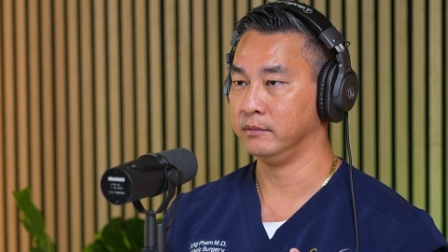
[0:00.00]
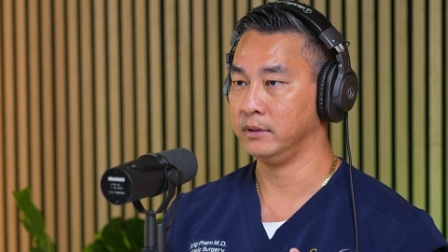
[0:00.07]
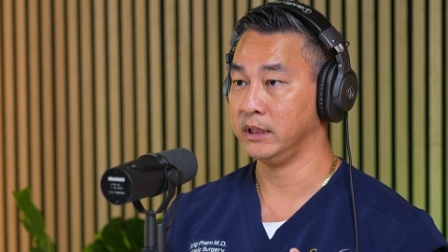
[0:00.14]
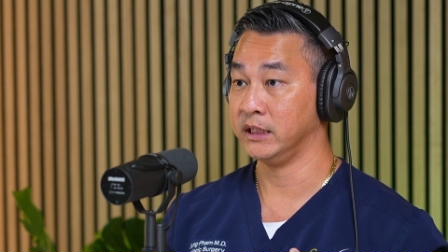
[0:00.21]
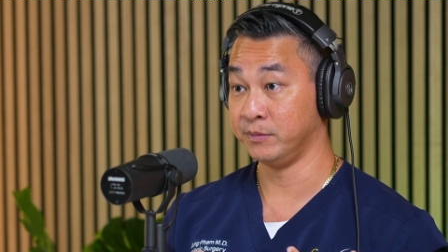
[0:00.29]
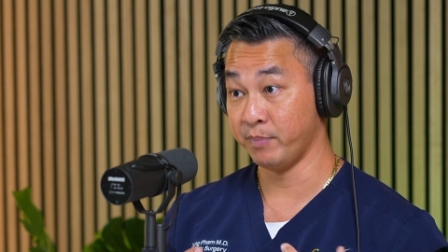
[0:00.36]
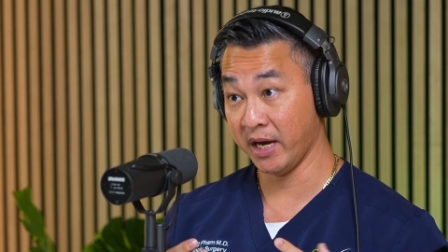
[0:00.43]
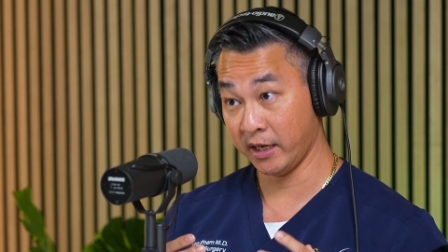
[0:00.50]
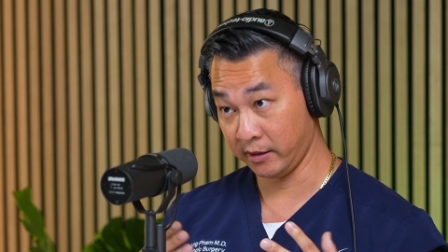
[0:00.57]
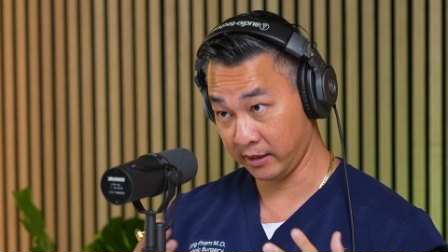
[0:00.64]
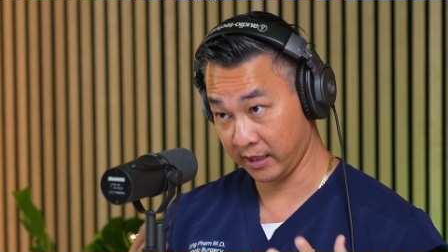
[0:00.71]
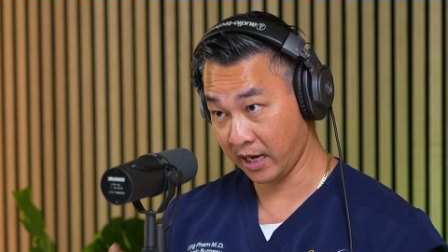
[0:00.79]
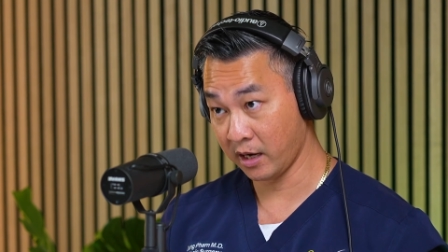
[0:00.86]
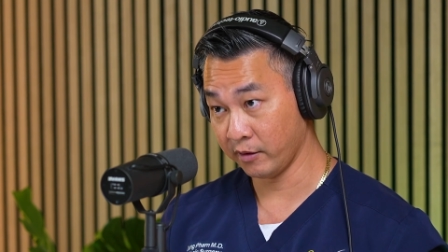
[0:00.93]
it's better
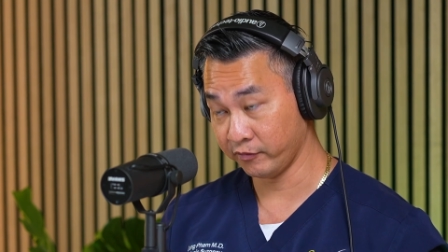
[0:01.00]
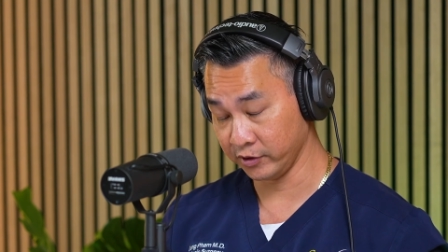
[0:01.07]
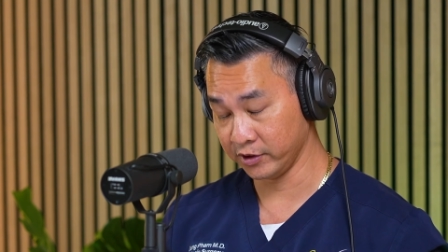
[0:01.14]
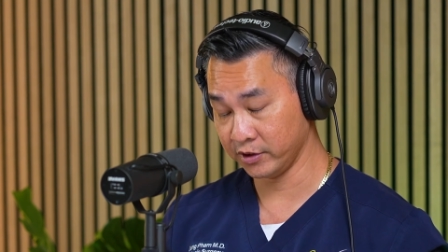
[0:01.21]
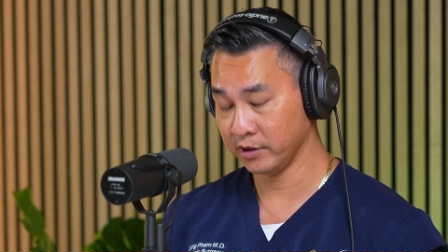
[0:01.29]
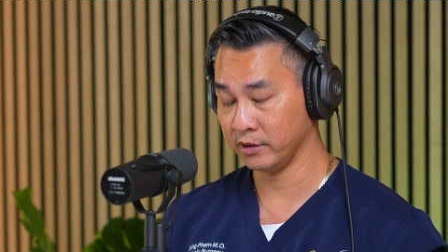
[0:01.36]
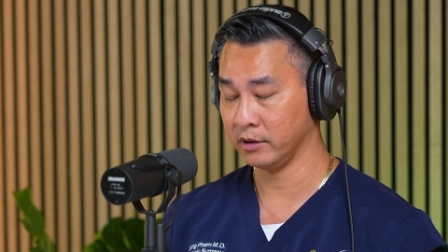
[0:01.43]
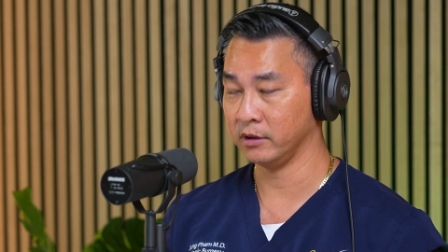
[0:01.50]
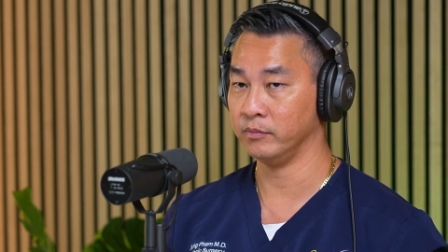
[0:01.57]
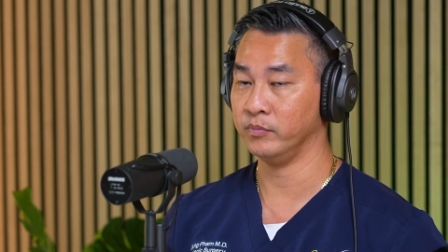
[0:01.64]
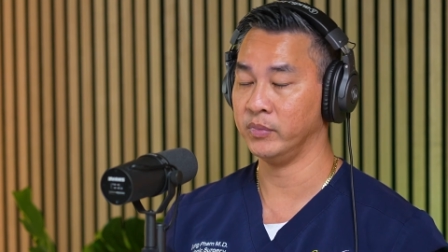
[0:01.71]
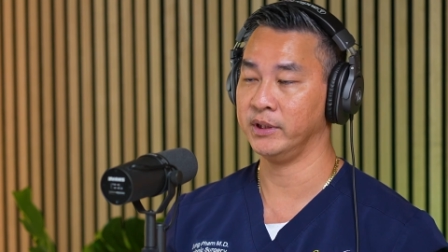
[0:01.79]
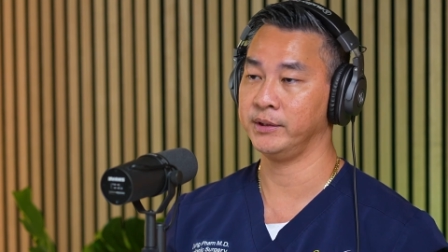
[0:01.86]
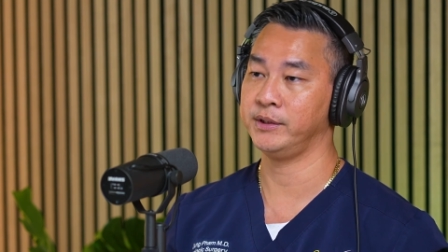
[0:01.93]
now for sure,
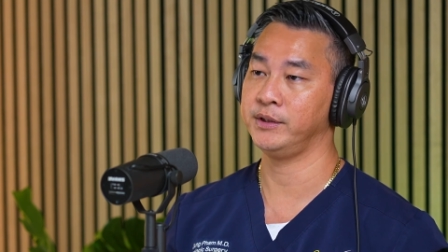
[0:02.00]
but